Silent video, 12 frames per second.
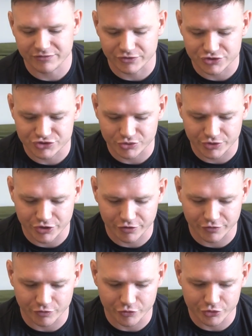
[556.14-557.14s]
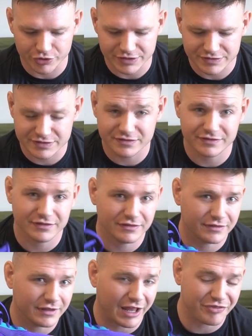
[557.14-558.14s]
first joined over at Rudis.
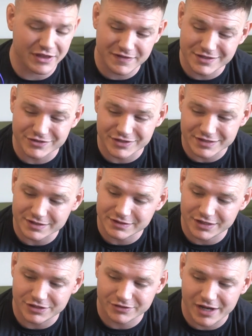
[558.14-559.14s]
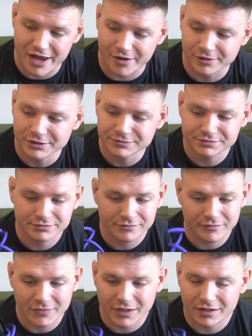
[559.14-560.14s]
I think these are discontinued now.
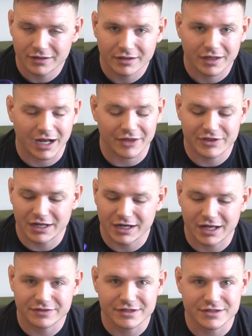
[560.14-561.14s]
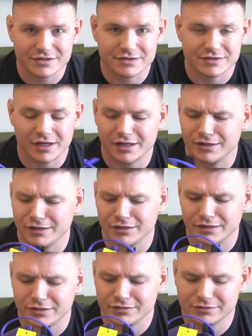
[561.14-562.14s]
I think I got these,
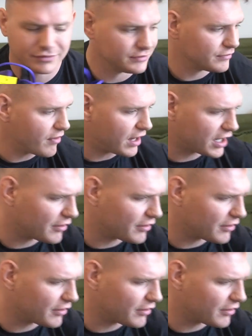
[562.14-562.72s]
I got